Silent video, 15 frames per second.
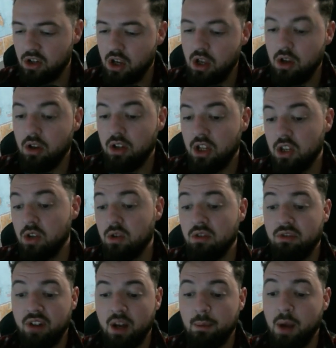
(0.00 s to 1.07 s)
Can you
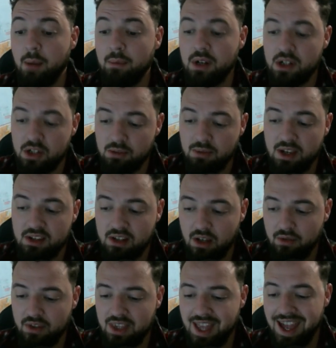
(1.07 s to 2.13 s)
define my budget based off of
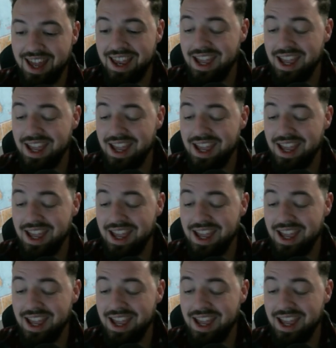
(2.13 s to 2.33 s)
that?